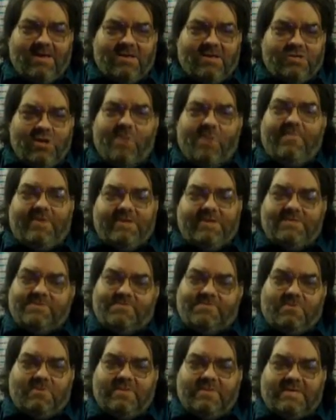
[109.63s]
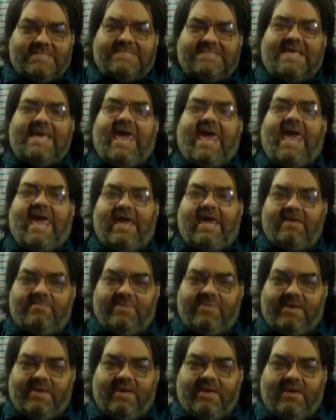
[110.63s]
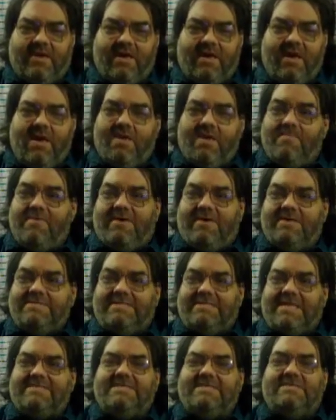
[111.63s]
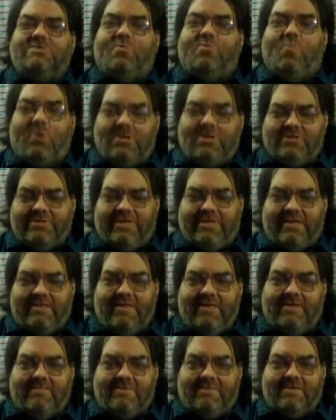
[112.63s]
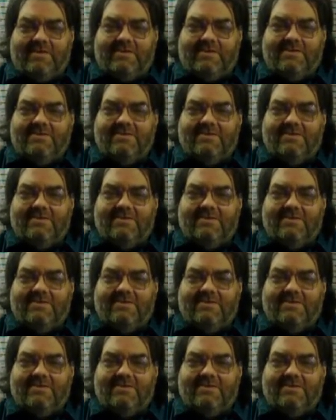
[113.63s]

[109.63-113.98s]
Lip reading: Nobody is for this. They can't be, because that's not the world they live in.